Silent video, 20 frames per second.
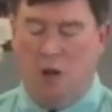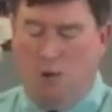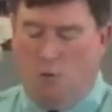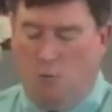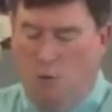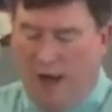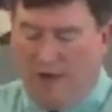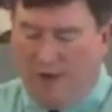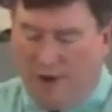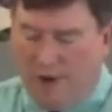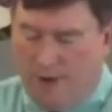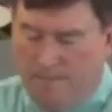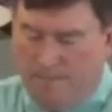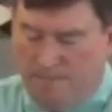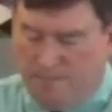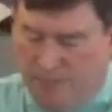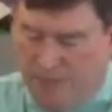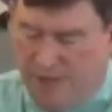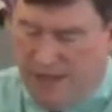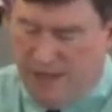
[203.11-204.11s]
whether
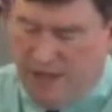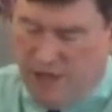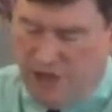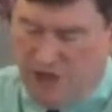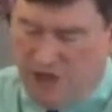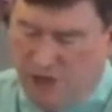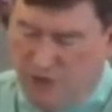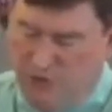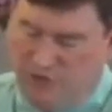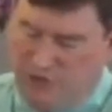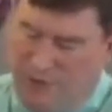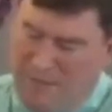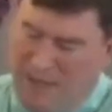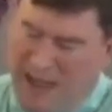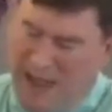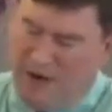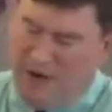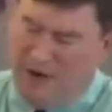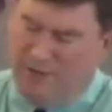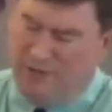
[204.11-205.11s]
the issue is a
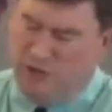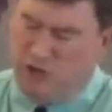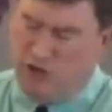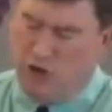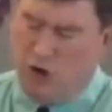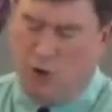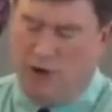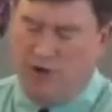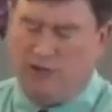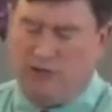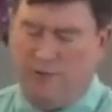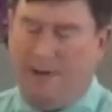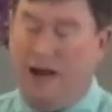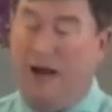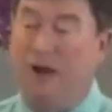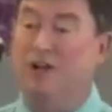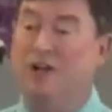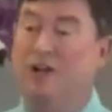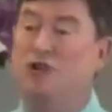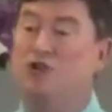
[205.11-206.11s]
matter of choice
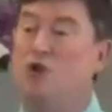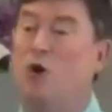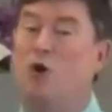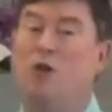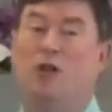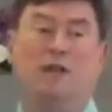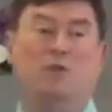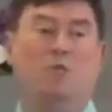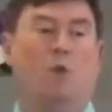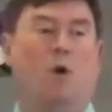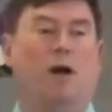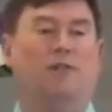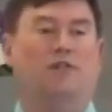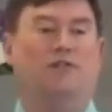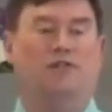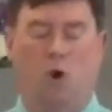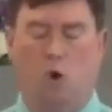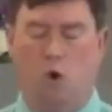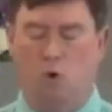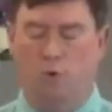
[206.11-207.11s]
about controlling one's
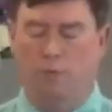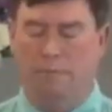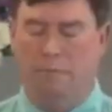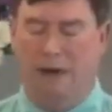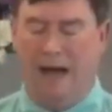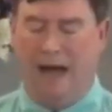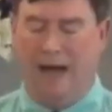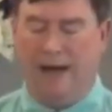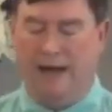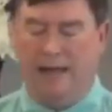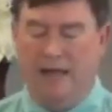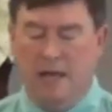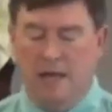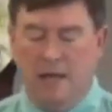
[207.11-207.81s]
own body.